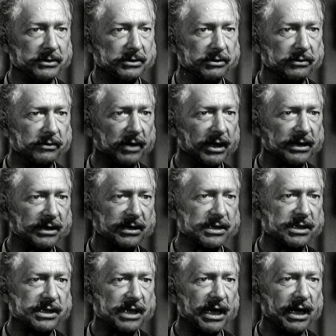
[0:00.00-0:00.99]
You've got to
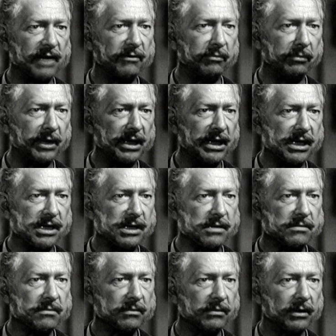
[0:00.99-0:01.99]
save
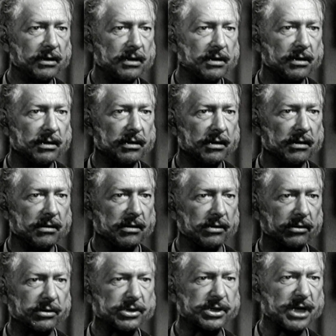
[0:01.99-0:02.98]
me,
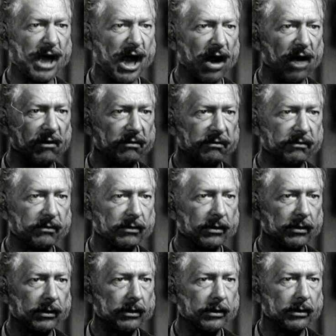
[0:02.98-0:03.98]
yourself,
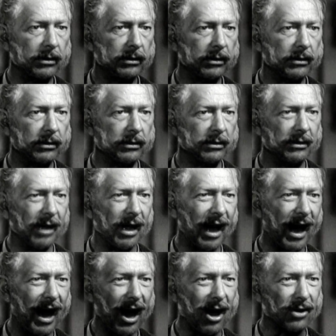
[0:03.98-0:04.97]
the
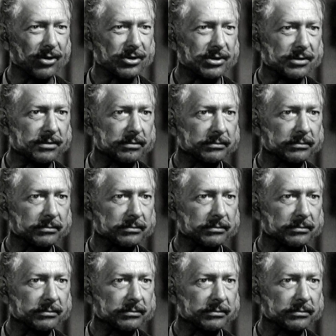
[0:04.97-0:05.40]
house,